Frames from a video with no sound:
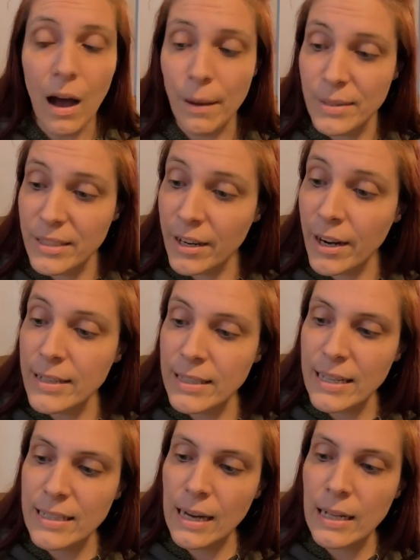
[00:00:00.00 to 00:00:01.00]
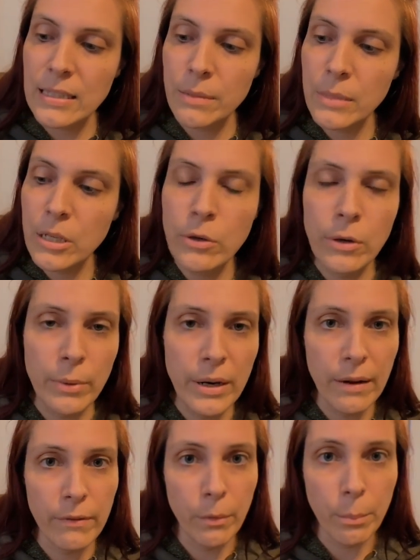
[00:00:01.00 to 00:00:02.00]
I'm serious. It's not something you could read
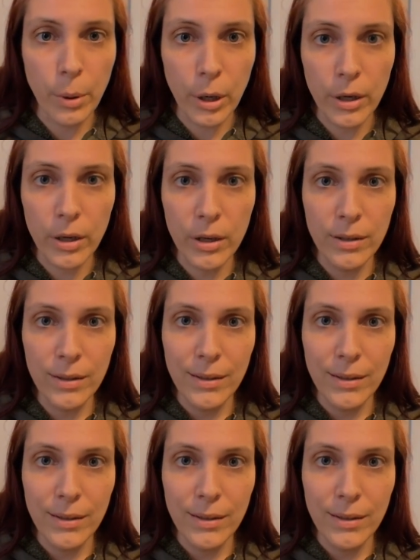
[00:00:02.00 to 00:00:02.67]
out of a book.